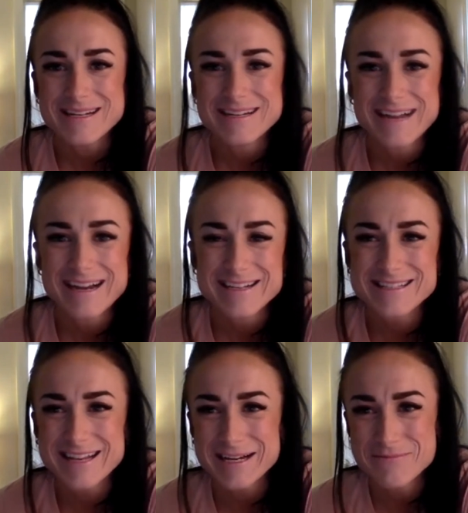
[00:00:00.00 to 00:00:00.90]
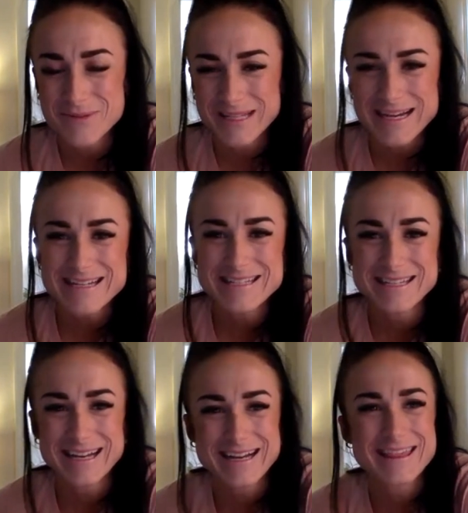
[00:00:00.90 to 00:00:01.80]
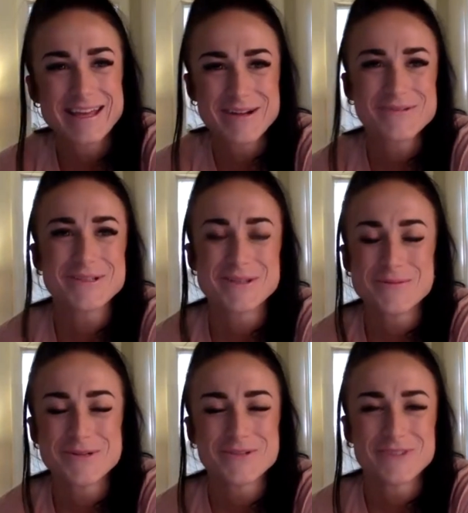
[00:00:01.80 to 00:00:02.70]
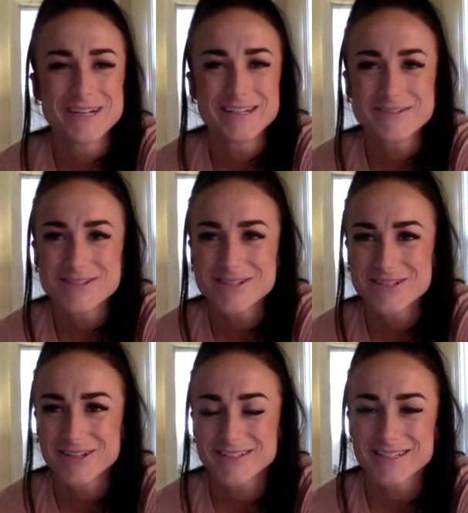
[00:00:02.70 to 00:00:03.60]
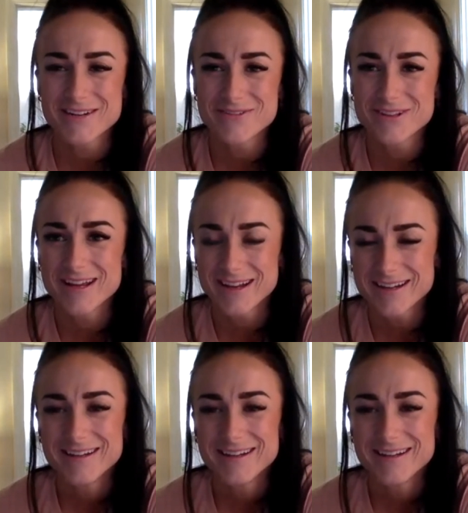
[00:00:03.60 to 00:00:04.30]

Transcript: and I got second place, and I thought it was so much fun. I was just hooked after that.